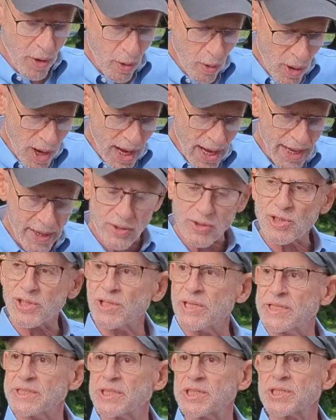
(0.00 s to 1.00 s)
of
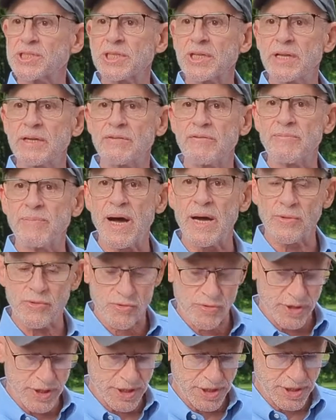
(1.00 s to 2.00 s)
Ohio's
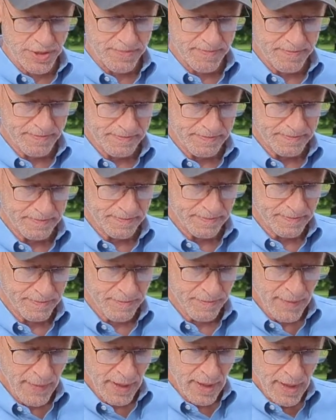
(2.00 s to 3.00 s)
legislative boundaries.
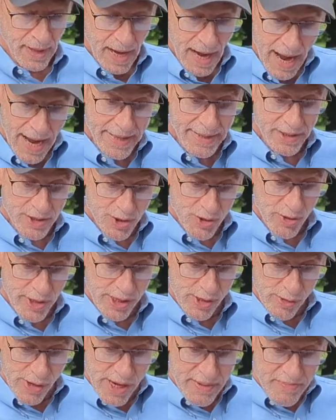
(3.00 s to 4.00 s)

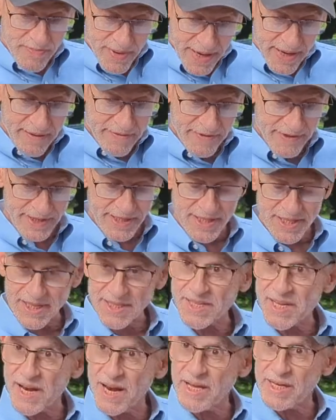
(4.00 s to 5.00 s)
I enjoy great
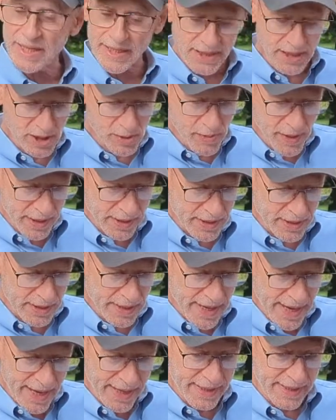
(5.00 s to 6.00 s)
benefits as an
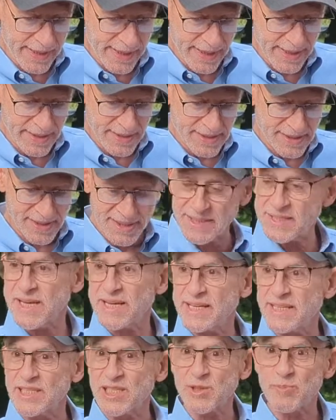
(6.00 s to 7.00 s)
unexpected
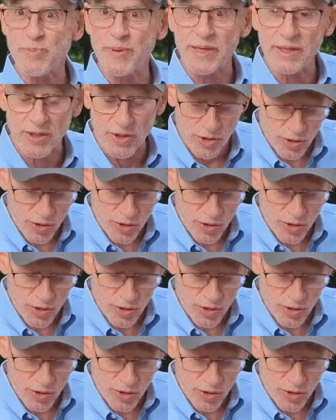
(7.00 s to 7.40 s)
candidate since I